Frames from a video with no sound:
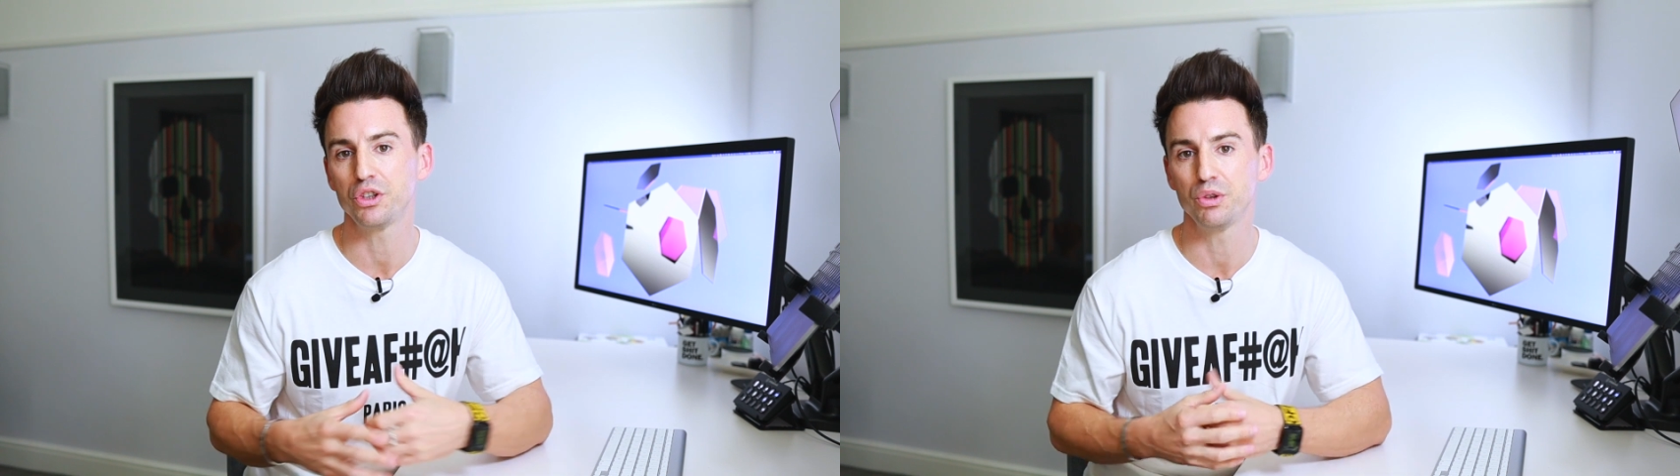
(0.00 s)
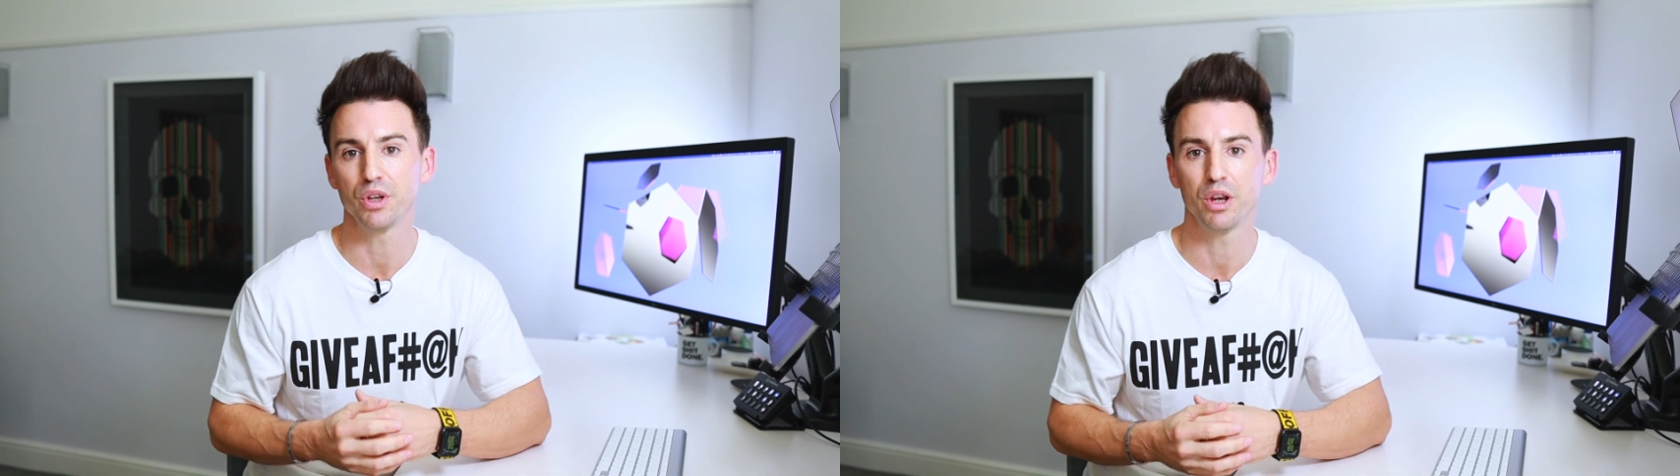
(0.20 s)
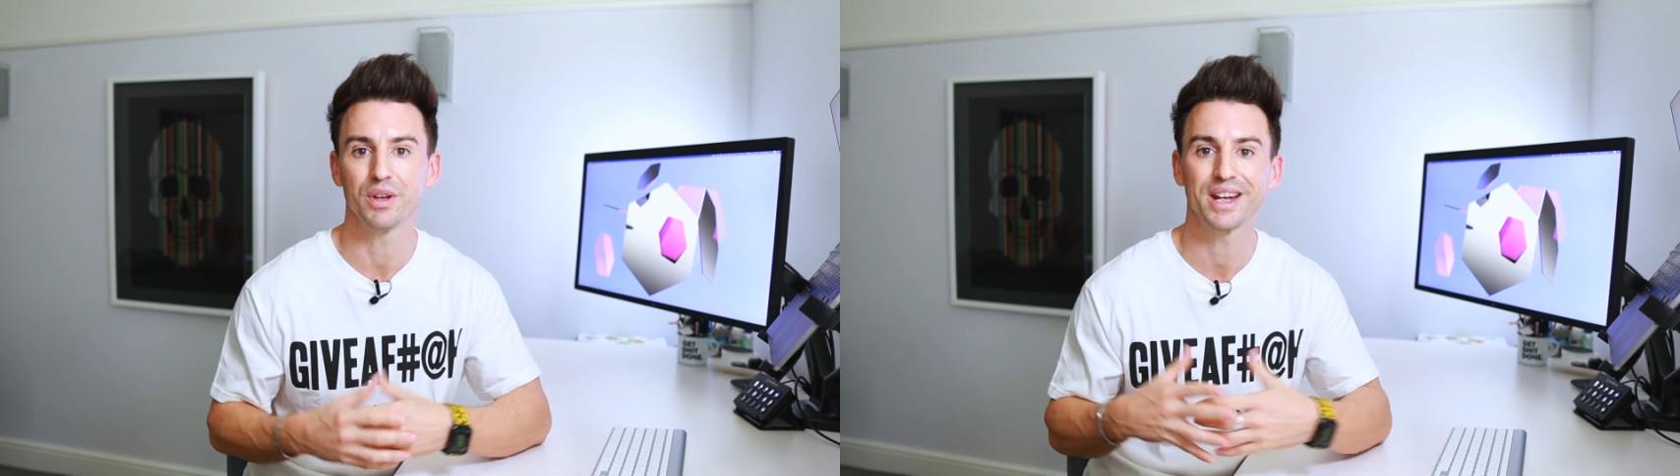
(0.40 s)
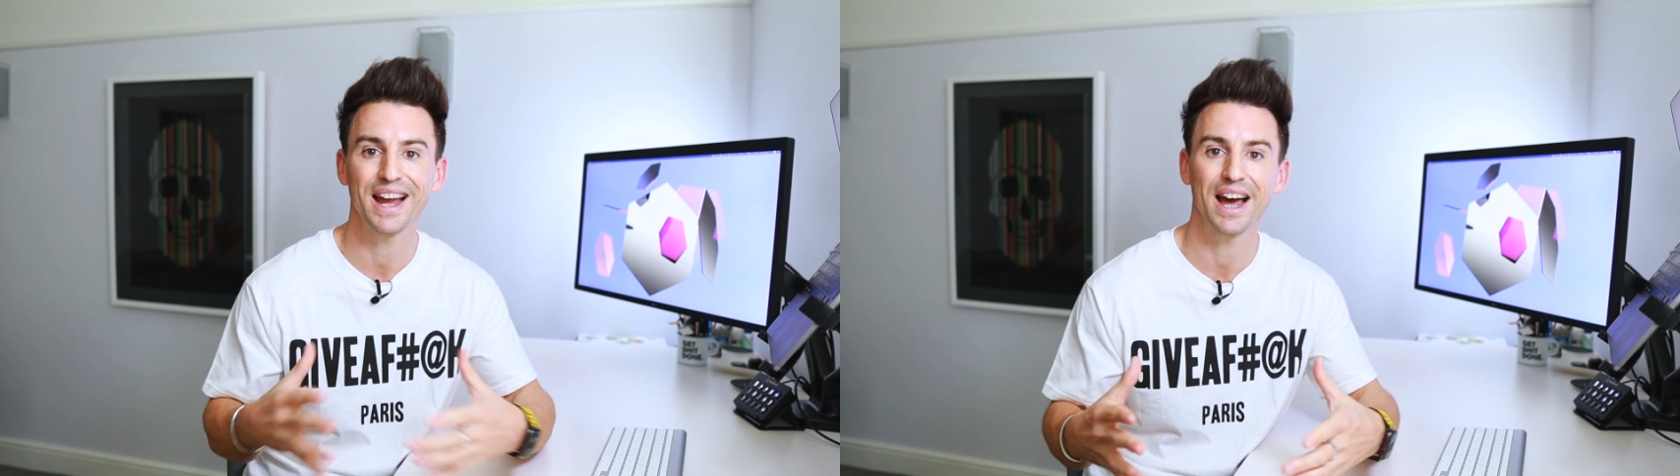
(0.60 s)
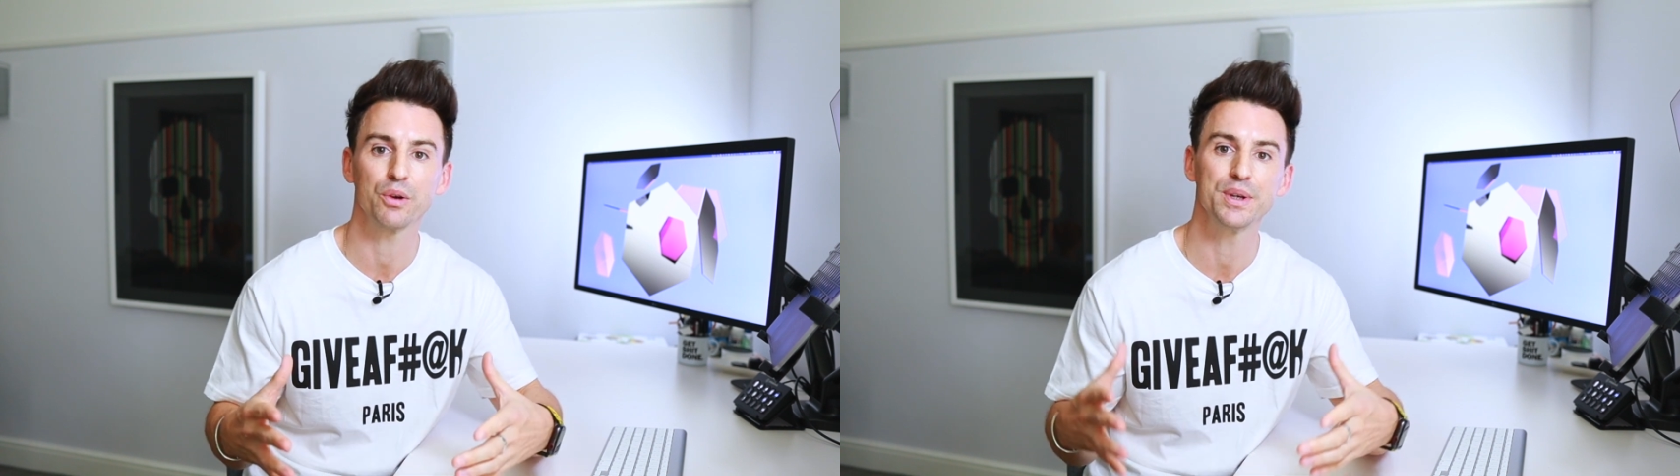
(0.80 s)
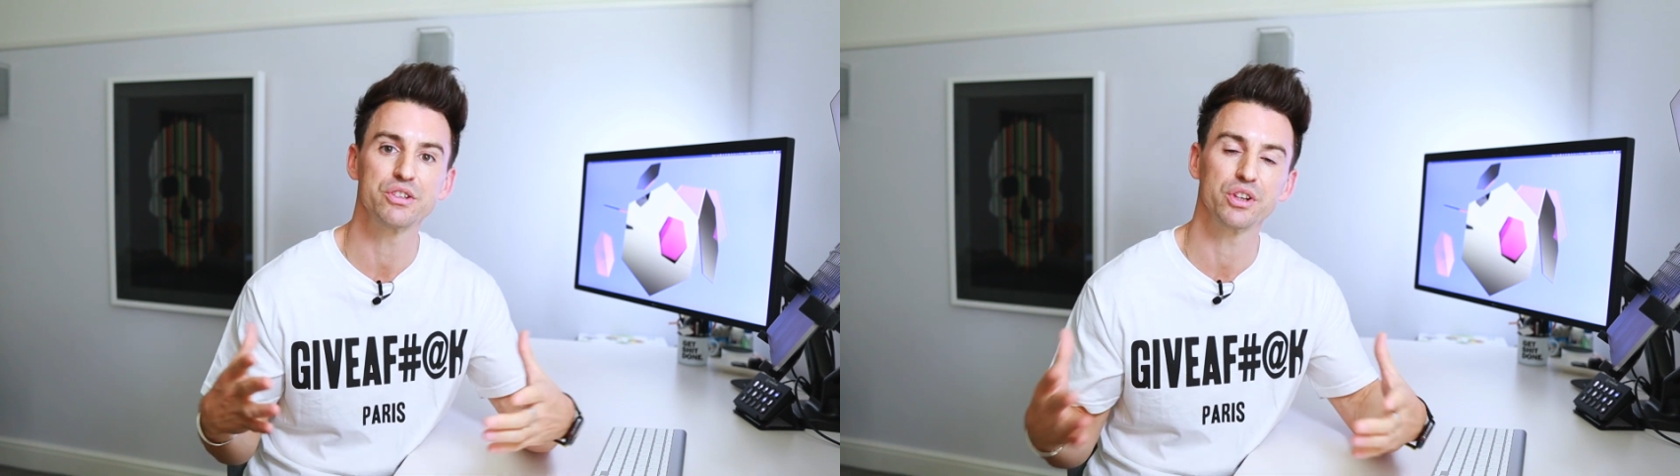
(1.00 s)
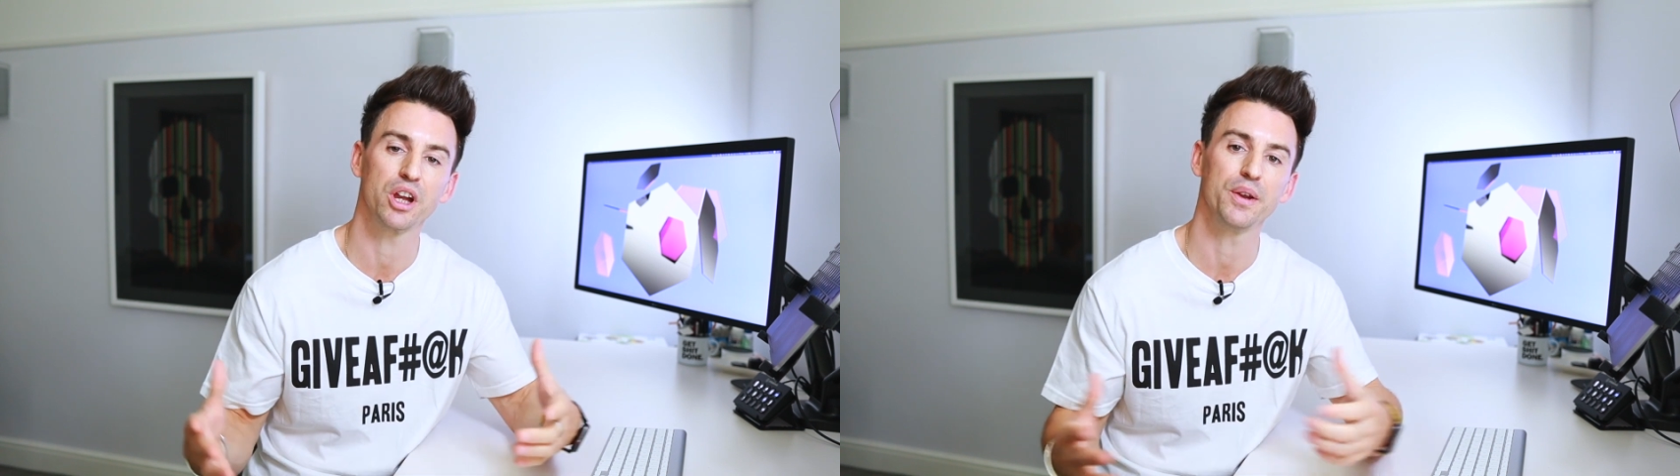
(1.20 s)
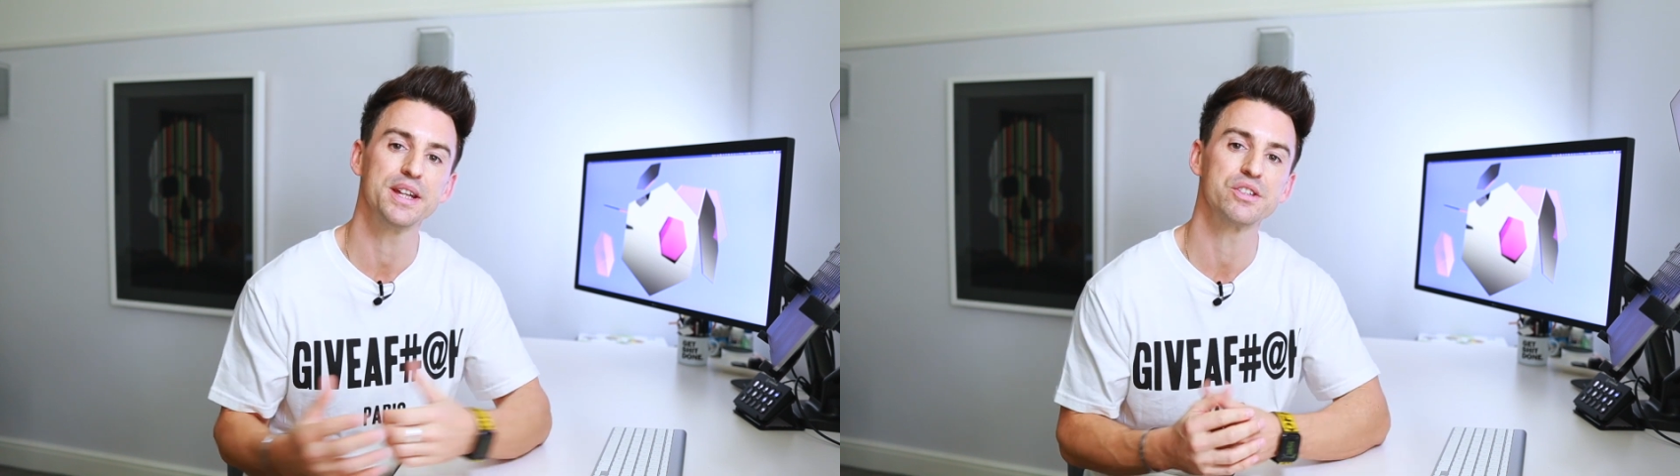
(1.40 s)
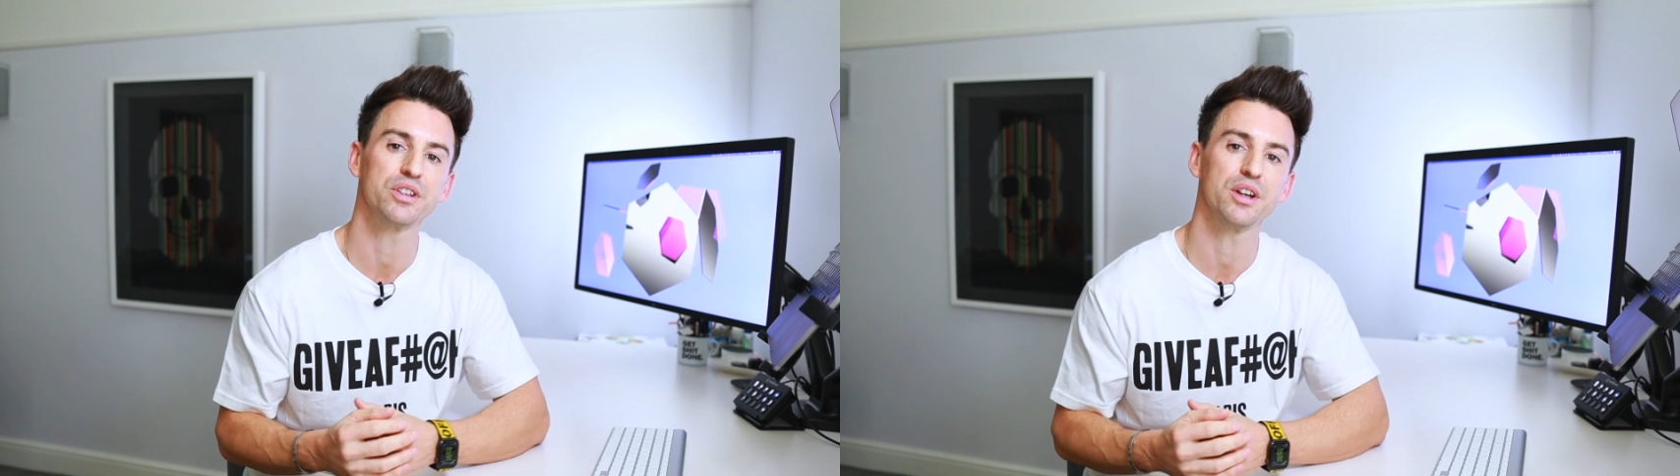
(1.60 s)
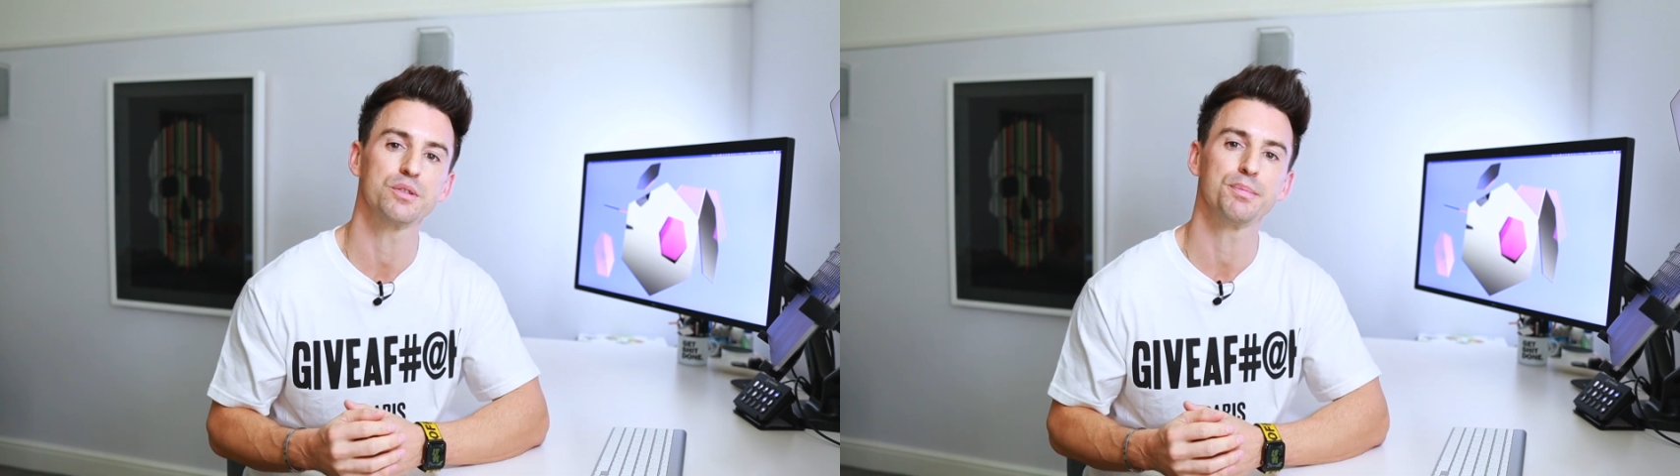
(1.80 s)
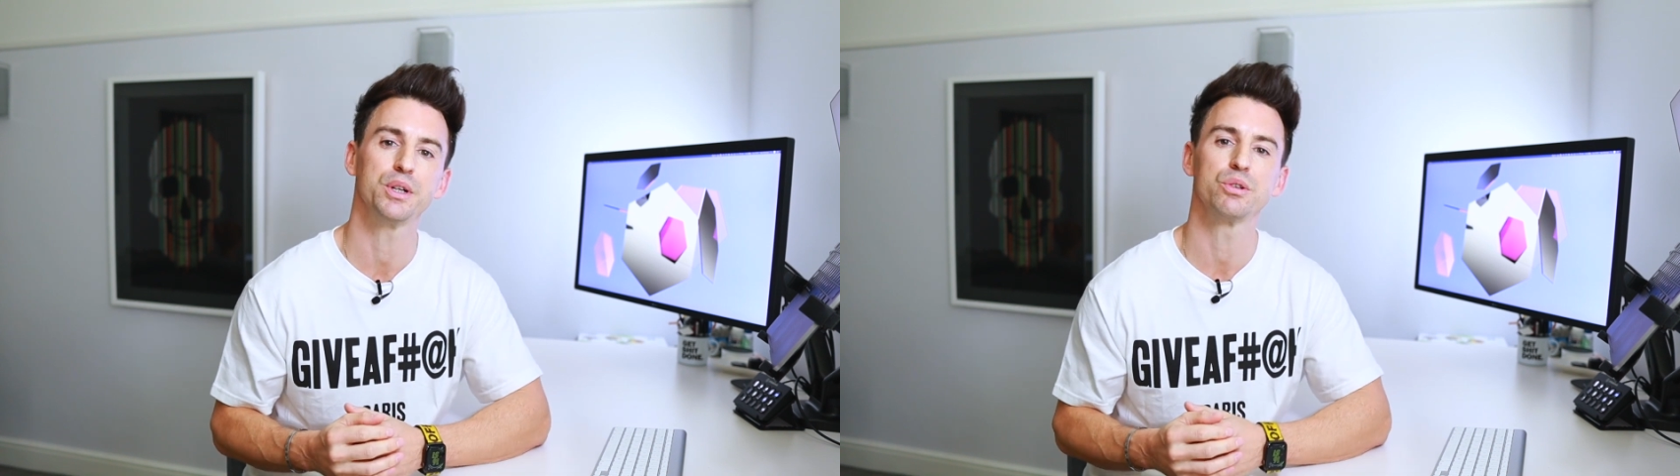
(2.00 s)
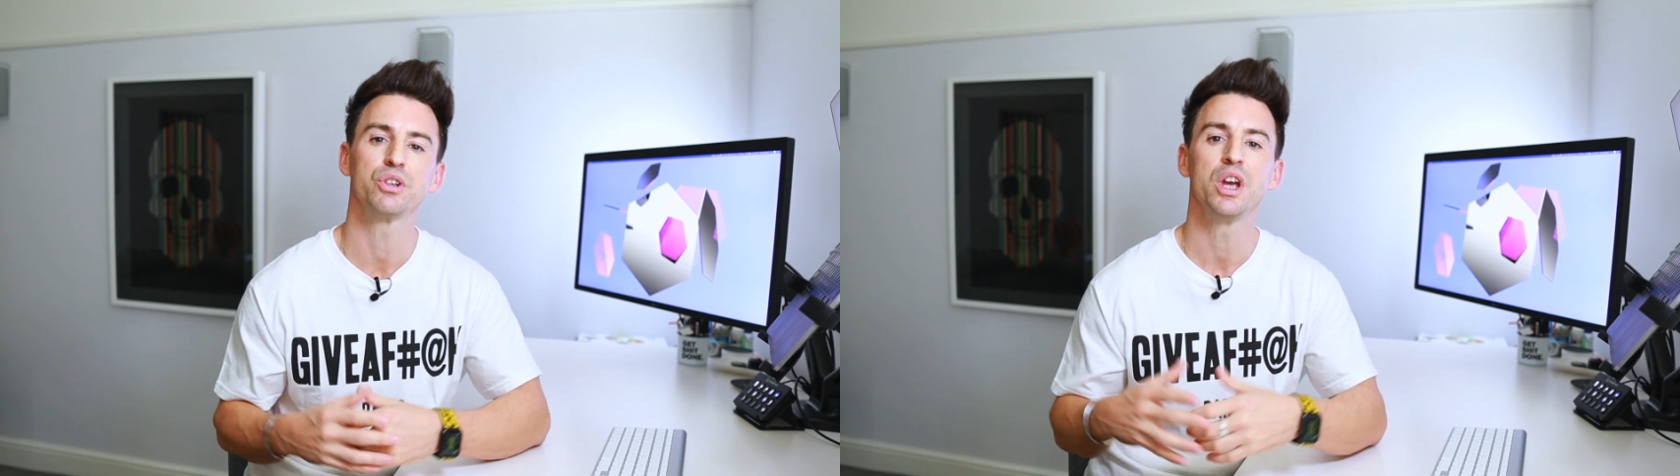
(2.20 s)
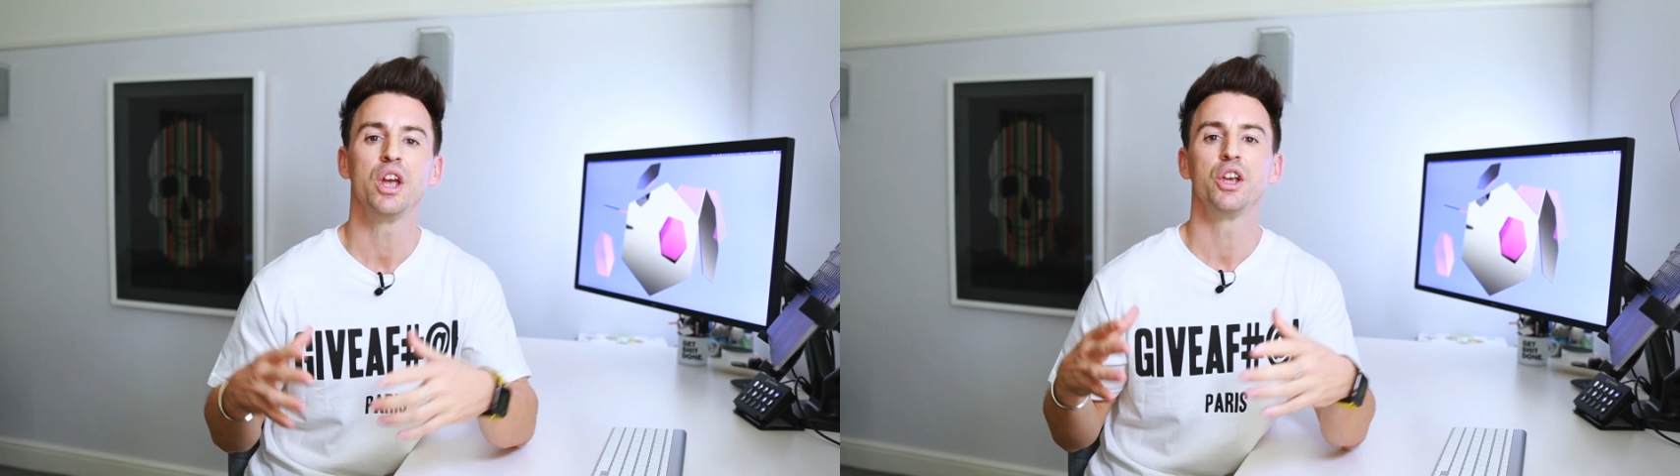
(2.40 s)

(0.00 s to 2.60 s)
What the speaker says: you know the calories that go into those meals,